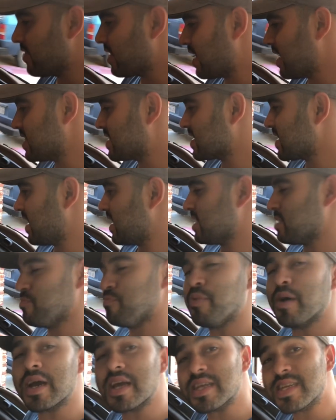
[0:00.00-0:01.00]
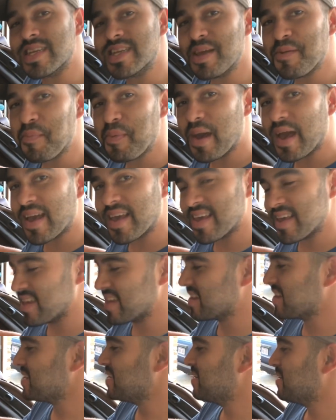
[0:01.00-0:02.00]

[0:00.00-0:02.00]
that it's got its bucket seat back in,